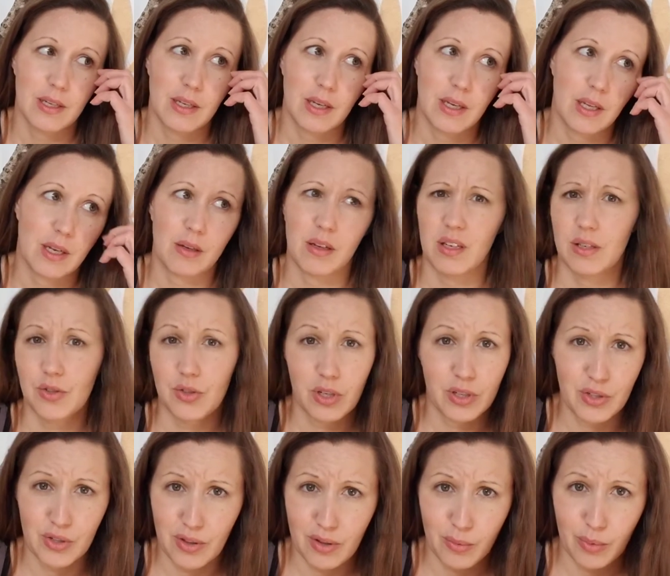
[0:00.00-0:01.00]
And I'm going to try and
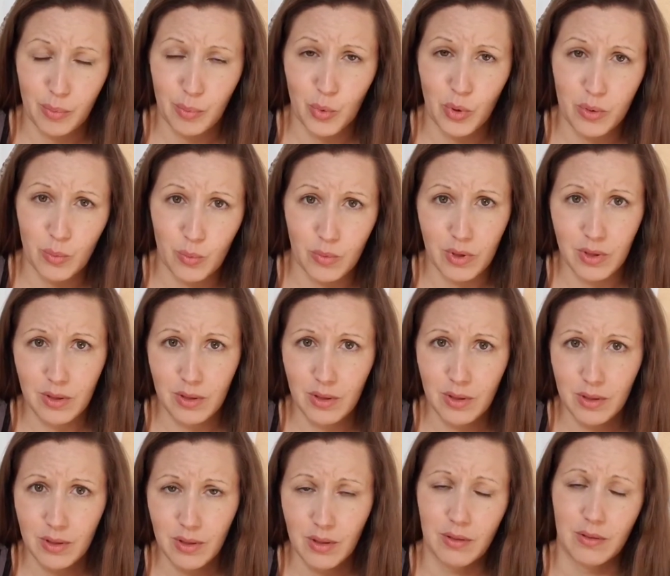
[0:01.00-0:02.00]
do that with more than one.
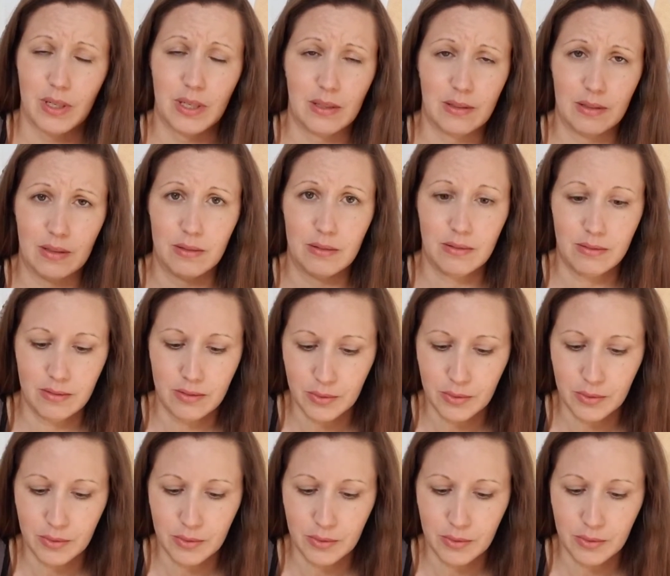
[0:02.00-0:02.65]
Oh, hell no.